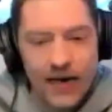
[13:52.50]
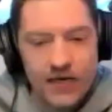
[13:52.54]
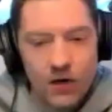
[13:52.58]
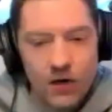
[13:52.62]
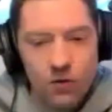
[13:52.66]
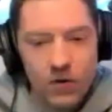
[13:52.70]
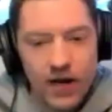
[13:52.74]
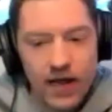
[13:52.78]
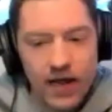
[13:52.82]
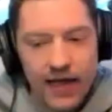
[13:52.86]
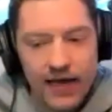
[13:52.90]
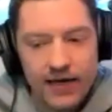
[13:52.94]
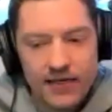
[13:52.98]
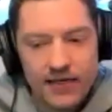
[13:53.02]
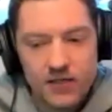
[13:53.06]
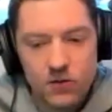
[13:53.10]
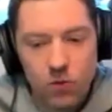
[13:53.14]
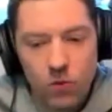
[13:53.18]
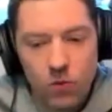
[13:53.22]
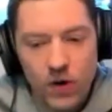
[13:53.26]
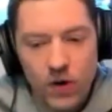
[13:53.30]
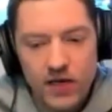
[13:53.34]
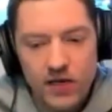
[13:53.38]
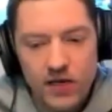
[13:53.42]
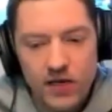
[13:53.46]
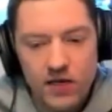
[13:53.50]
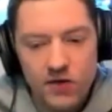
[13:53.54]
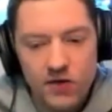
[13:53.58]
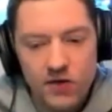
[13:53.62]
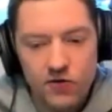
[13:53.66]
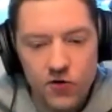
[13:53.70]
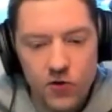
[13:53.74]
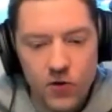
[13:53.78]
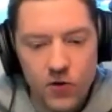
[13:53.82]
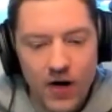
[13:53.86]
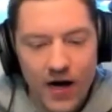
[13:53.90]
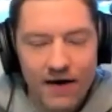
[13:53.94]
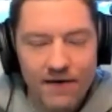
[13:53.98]
I want to ask when did
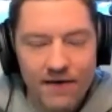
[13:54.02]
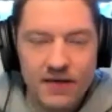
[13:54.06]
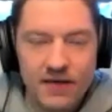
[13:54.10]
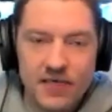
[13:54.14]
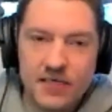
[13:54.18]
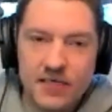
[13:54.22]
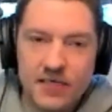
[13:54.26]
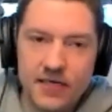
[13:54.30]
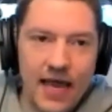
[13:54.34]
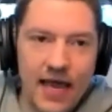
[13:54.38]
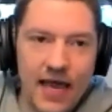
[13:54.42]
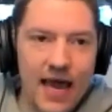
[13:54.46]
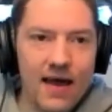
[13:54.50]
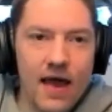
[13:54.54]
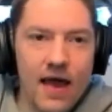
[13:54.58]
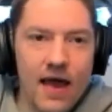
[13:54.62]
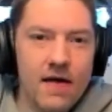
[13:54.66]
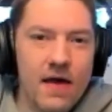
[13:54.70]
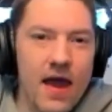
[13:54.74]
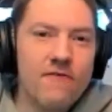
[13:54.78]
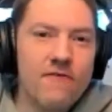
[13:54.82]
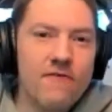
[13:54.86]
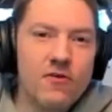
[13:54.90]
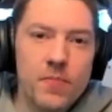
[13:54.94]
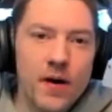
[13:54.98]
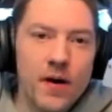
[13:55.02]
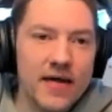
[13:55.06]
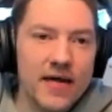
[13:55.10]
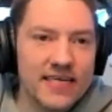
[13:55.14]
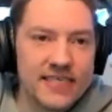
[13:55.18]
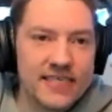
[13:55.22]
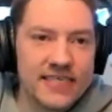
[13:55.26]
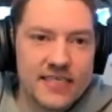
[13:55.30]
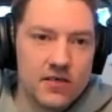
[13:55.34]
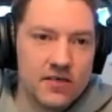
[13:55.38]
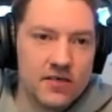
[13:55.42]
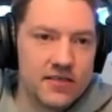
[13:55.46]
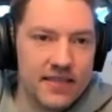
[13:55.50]
you obviously everybody
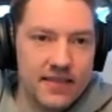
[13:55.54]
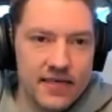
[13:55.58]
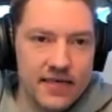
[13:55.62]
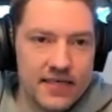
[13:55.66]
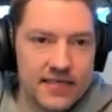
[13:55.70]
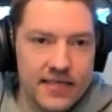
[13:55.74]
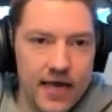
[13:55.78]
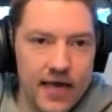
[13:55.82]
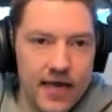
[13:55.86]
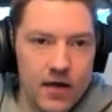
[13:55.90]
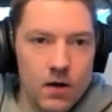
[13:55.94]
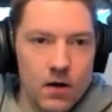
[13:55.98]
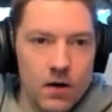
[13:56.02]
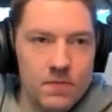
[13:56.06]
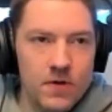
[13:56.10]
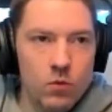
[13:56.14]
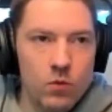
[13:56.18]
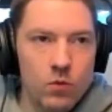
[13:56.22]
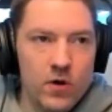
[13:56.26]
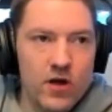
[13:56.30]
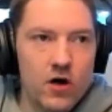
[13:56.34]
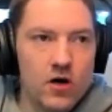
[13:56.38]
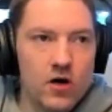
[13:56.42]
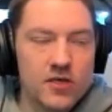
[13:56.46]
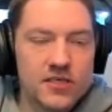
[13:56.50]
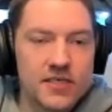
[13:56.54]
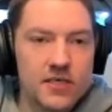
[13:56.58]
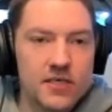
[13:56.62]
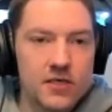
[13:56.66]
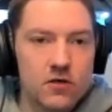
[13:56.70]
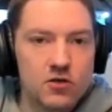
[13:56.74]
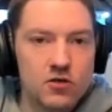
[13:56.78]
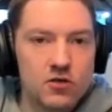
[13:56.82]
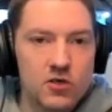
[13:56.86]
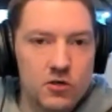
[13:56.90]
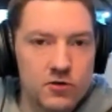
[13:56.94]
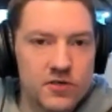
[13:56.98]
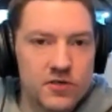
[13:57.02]
still to this day? I mean, we all still
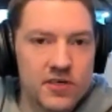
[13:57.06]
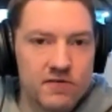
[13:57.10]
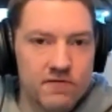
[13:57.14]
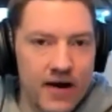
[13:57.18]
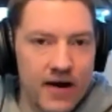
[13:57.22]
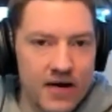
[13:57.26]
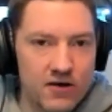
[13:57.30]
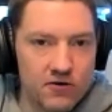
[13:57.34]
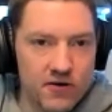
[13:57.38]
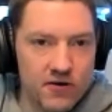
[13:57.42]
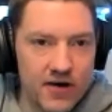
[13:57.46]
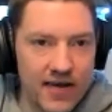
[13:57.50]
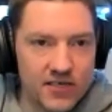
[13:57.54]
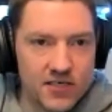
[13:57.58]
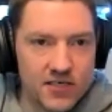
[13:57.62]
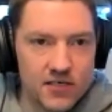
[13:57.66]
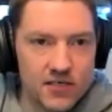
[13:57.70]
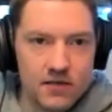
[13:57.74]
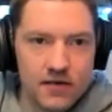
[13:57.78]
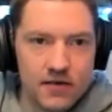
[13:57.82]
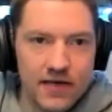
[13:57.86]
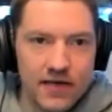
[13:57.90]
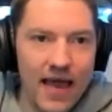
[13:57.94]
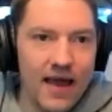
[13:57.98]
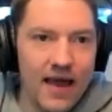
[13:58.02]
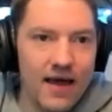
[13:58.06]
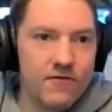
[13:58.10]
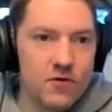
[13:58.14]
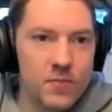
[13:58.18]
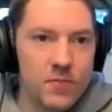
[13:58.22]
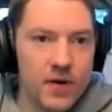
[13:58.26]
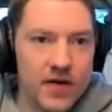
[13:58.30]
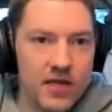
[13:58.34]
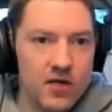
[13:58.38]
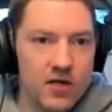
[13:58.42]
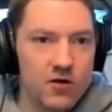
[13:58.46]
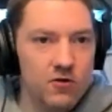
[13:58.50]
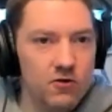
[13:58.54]
use it recreationally.
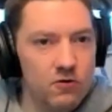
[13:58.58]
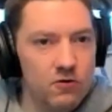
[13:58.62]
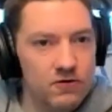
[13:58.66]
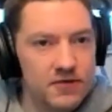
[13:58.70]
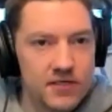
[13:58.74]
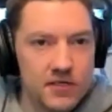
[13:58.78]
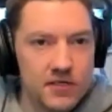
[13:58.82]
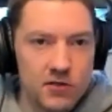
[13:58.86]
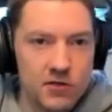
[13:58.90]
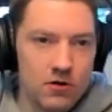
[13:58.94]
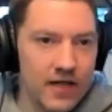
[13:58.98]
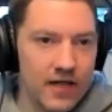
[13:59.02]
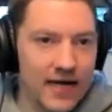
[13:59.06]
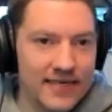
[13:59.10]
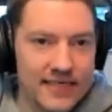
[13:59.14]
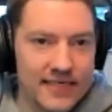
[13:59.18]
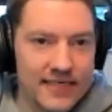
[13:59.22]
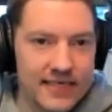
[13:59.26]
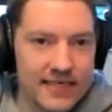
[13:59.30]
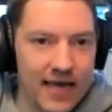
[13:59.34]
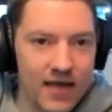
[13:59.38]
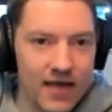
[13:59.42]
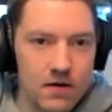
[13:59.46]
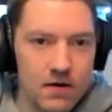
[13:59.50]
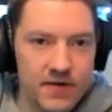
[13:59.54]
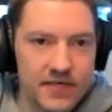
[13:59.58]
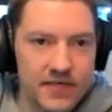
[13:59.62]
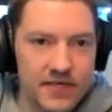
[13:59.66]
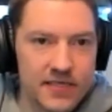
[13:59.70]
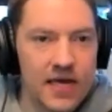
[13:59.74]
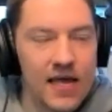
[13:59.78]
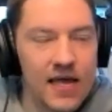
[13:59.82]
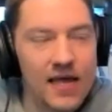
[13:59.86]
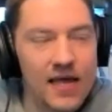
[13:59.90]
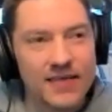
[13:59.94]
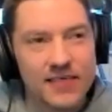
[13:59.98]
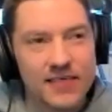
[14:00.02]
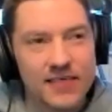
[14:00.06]
Everybody who use, utilizes cannabis,
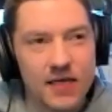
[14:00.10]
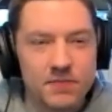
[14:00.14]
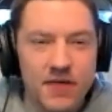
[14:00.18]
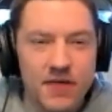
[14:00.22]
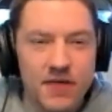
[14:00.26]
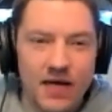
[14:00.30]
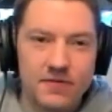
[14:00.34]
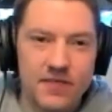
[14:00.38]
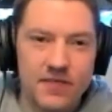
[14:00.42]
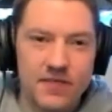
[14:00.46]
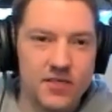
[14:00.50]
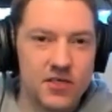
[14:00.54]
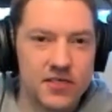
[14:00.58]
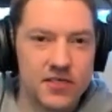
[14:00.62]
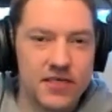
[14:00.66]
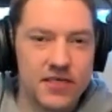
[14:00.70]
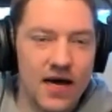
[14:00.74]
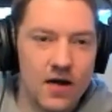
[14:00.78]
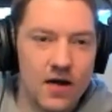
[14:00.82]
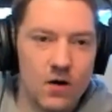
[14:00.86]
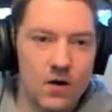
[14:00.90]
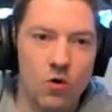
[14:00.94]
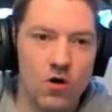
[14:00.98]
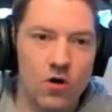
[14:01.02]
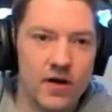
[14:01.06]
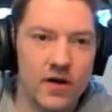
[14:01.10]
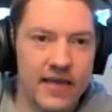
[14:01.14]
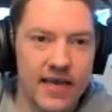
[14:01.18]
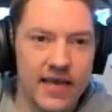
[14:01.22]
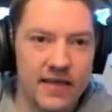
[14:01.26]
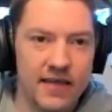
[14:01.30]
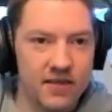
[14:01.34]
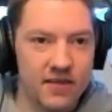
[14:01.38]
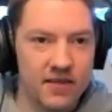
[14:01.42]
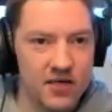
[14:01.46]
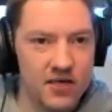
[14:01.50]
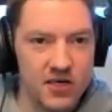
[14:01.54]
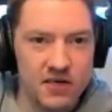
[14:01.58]
sometimes they just kind of want to get
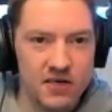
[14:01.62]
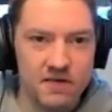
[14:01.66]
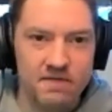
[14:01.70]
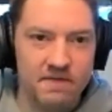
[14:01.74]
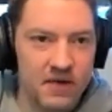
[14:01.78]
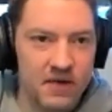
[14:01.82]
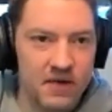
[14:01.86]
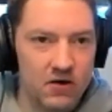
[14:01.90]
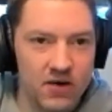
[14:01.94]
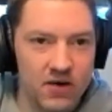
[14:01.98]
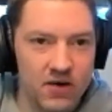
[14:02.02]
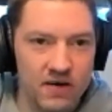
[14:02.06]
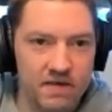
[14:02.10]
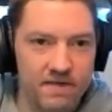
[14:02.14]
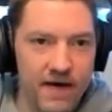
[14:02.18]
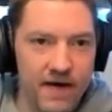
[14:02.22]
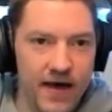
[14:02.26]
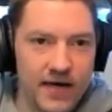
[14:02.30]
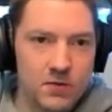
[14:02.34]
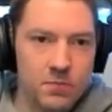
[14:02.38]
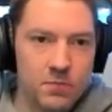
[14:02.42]
the good feeling effect,